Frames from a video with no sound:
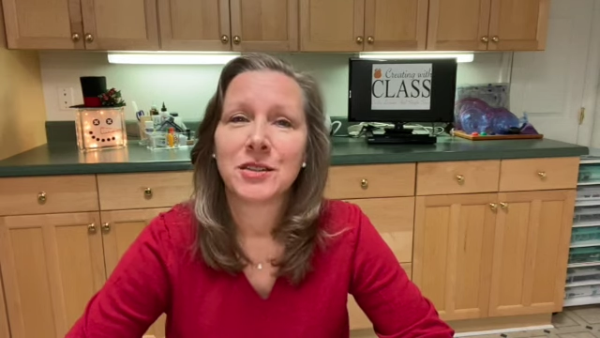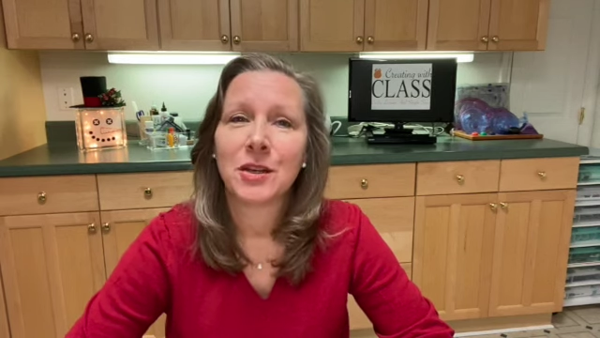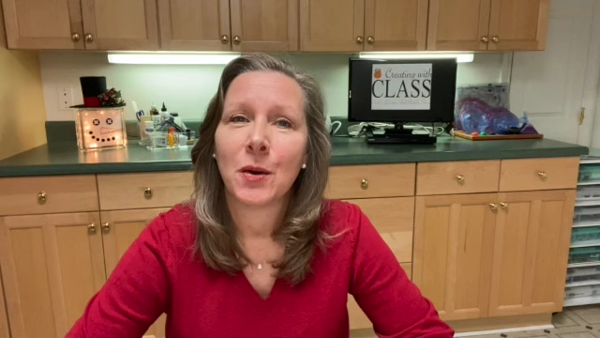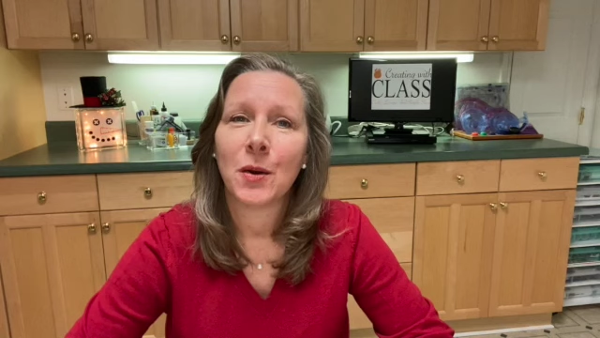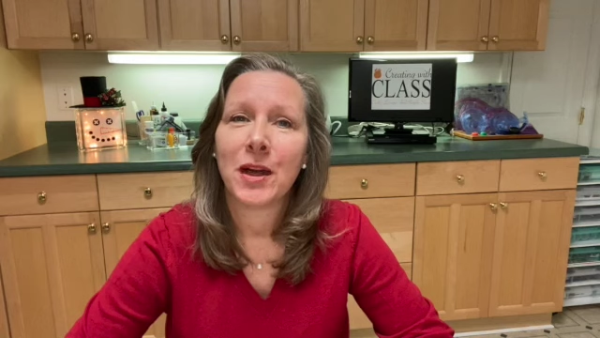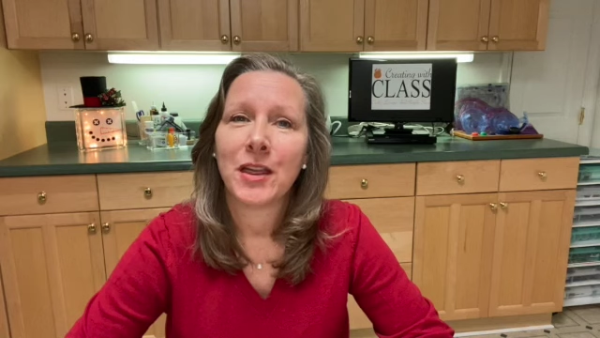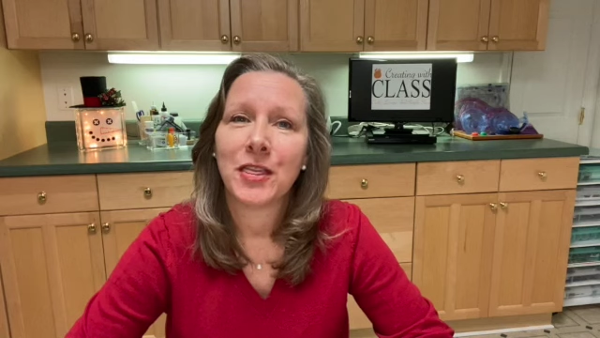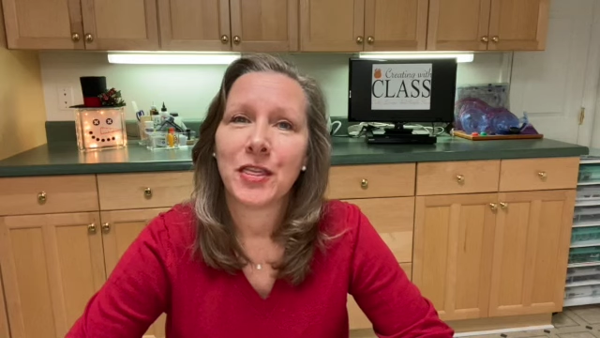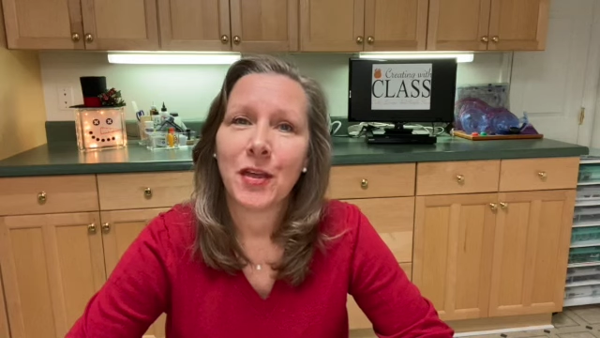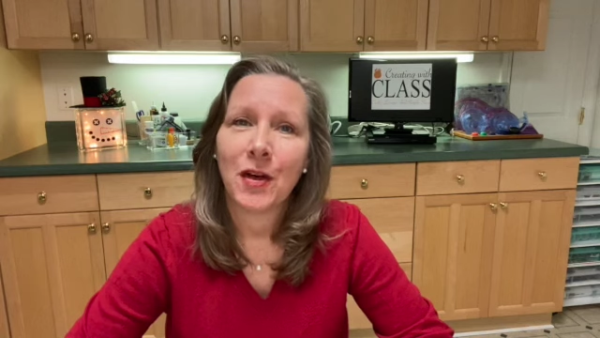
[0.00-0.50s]

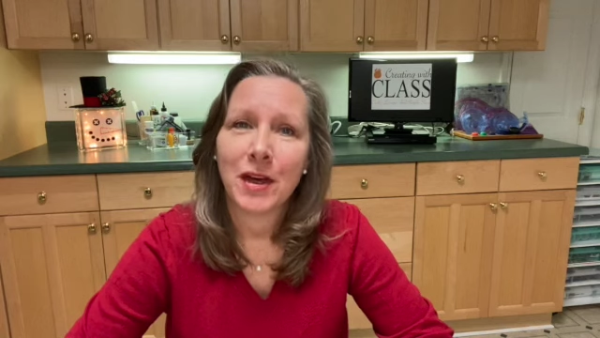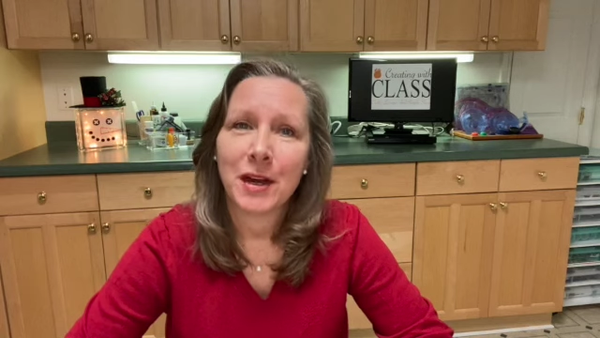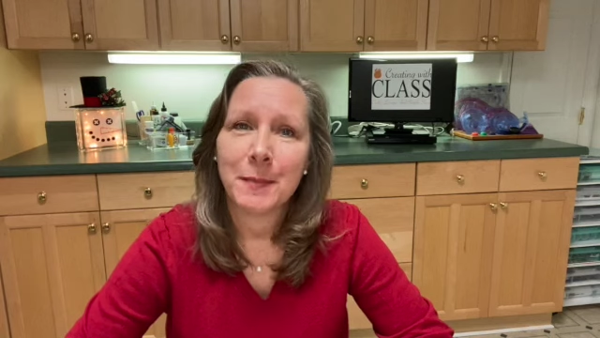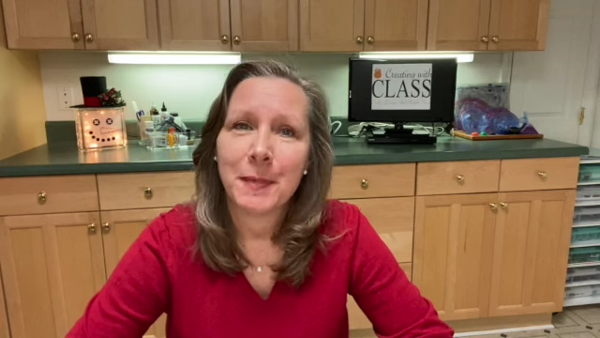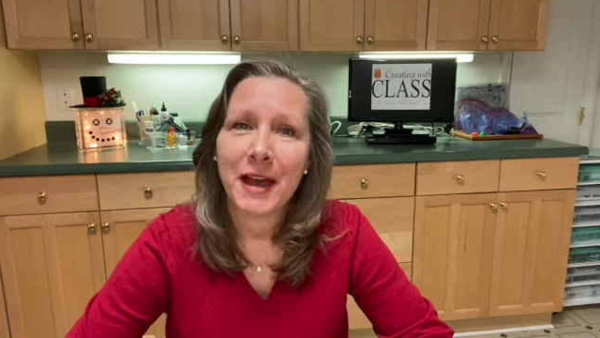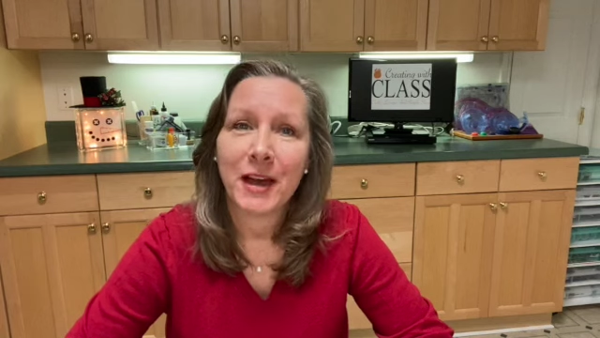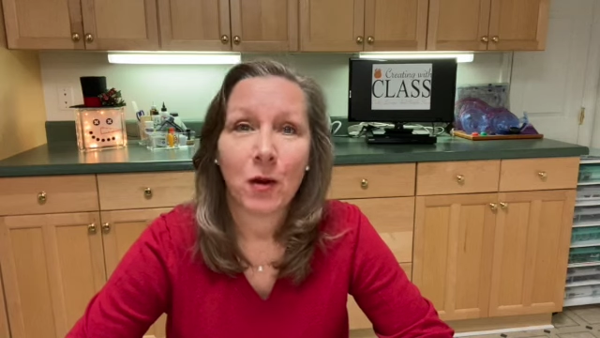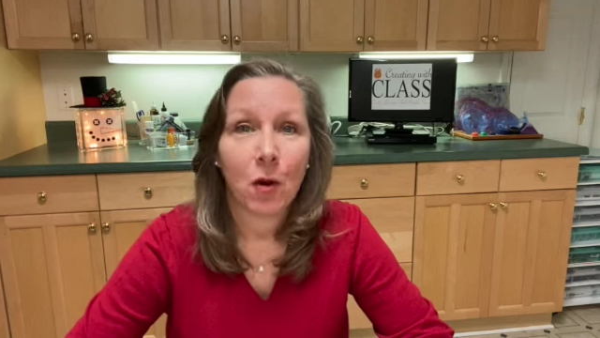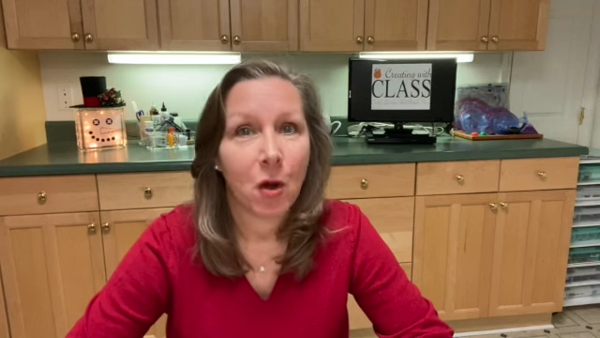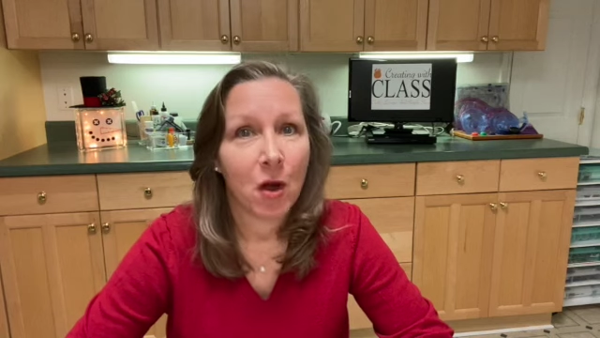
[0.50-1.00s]
So I thought
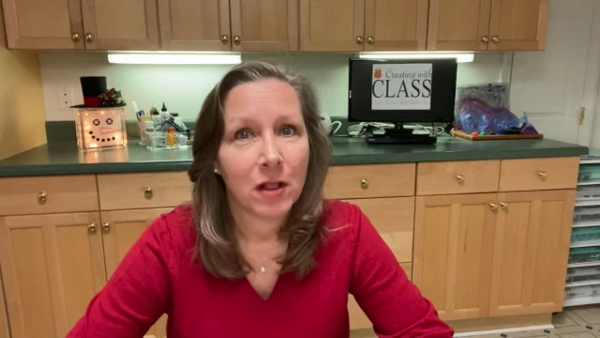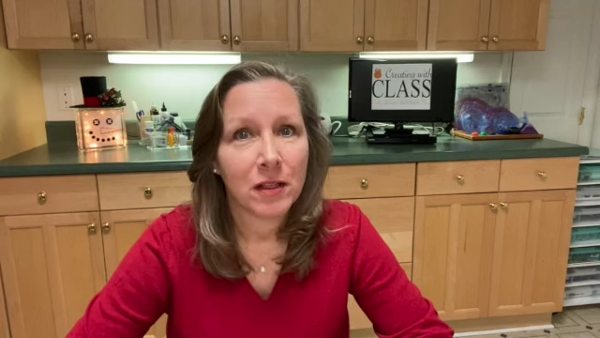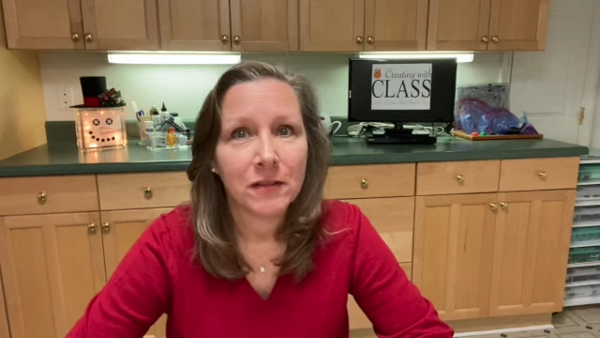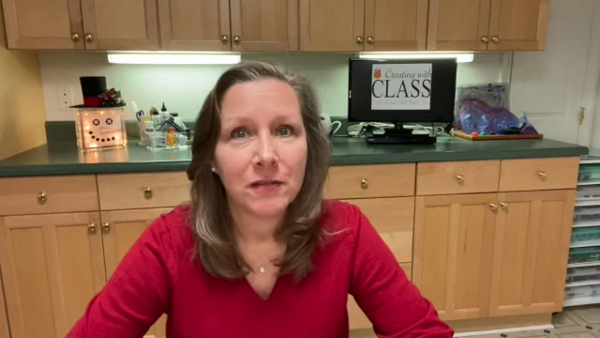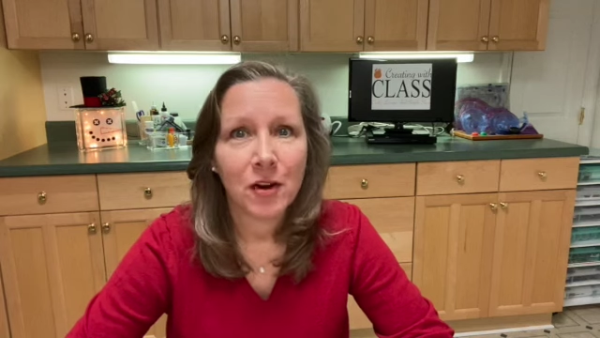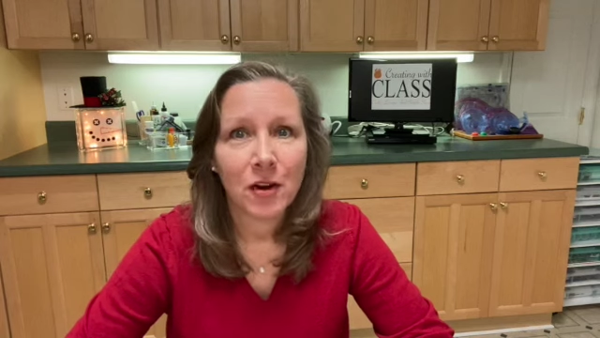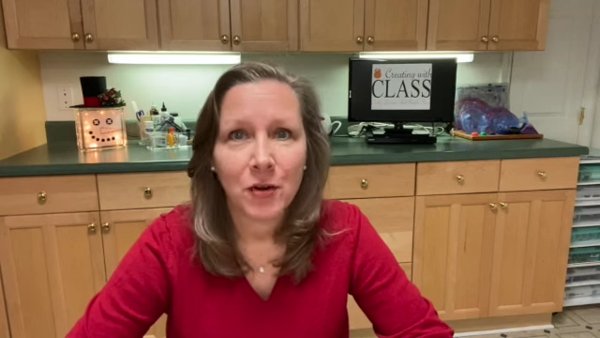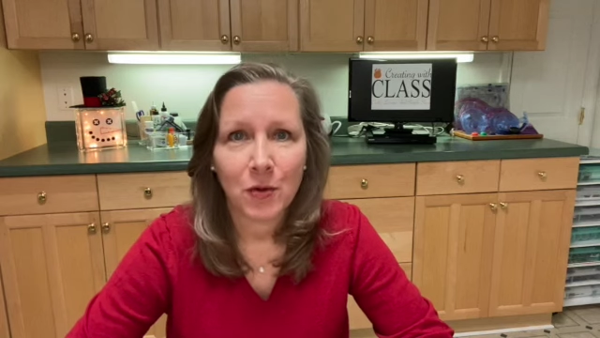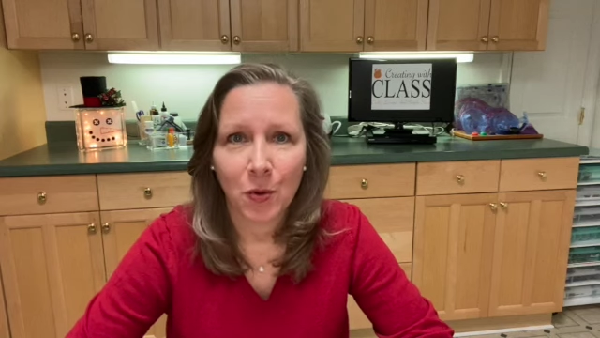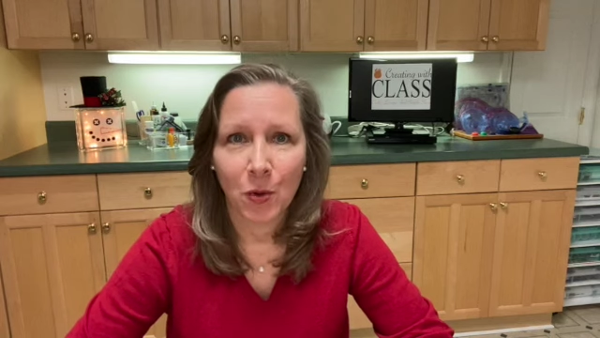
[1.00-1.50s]
about all
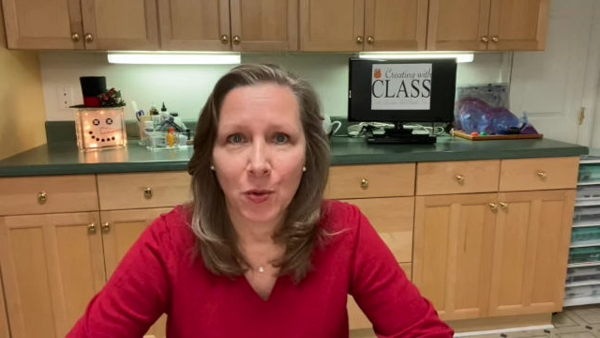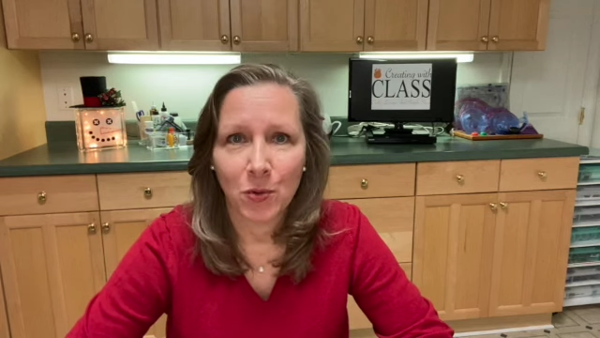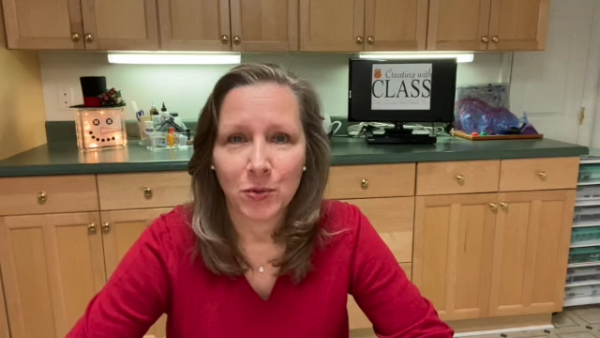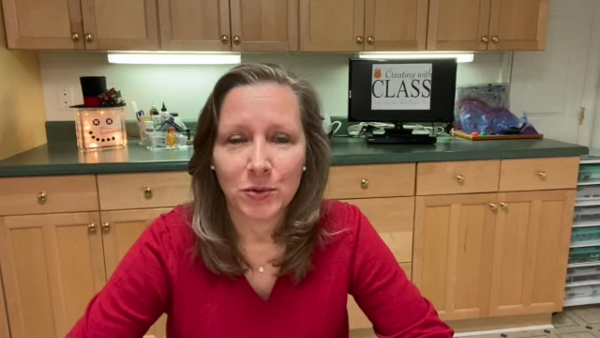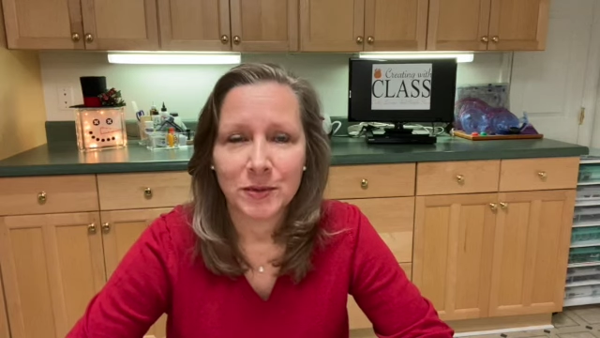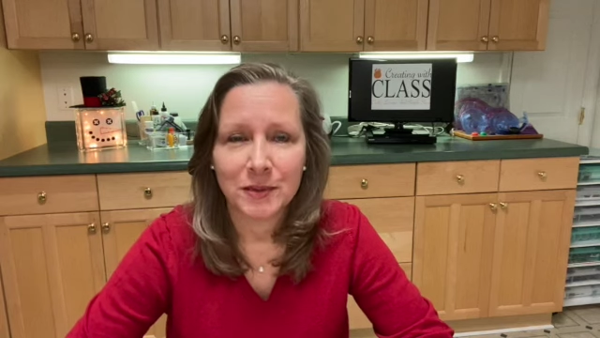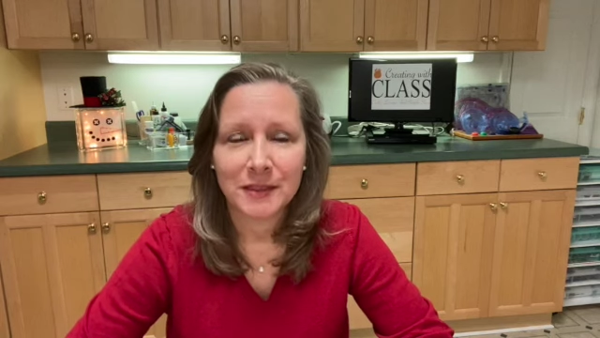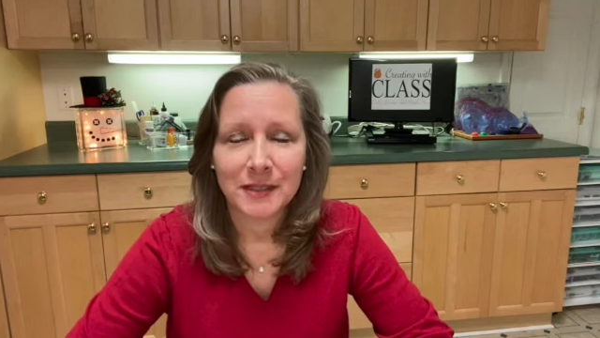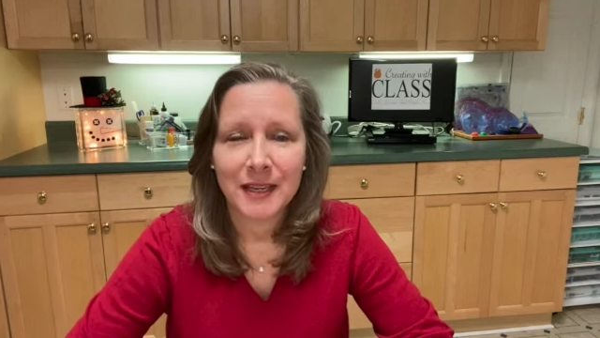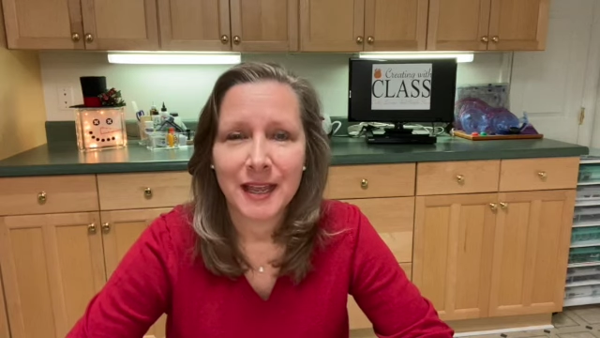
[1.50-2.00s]
of our
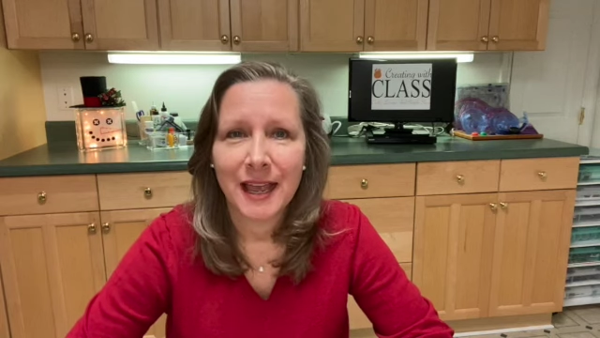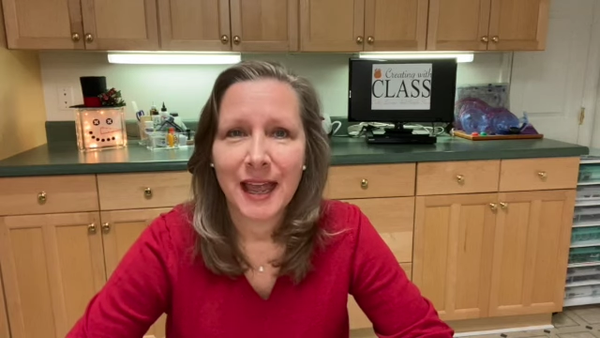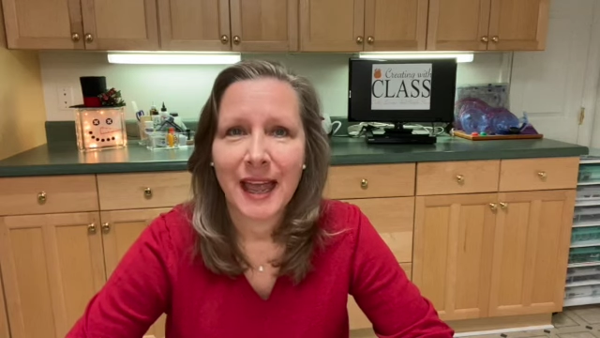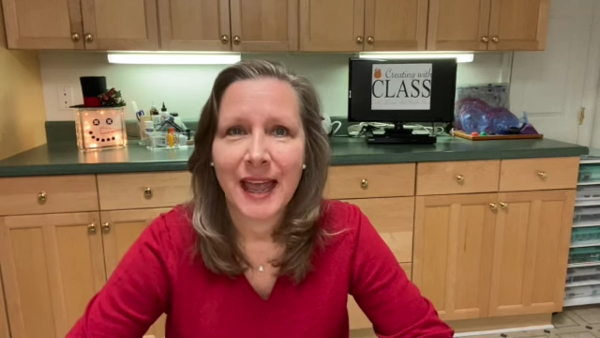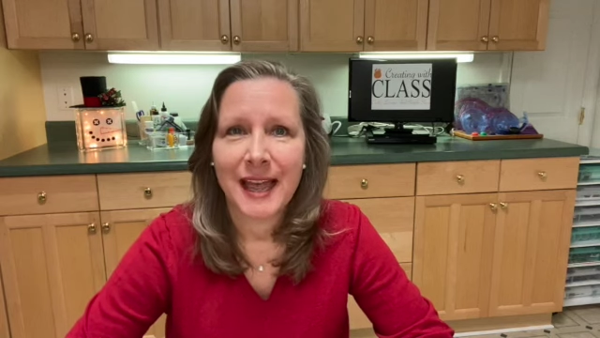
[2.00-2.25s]
goals,